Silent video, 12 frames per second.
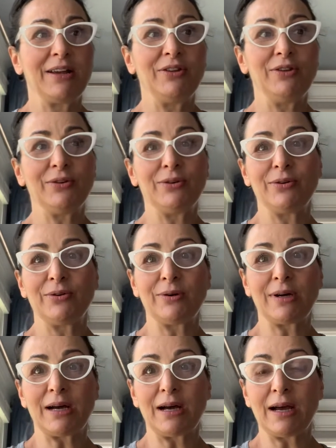you
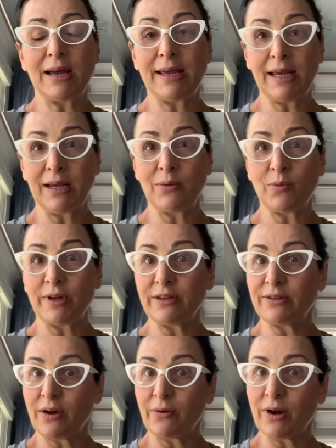hit what you
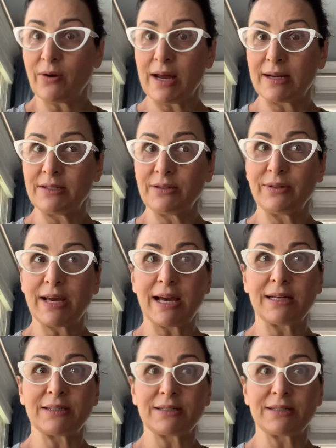don't know how to do yet.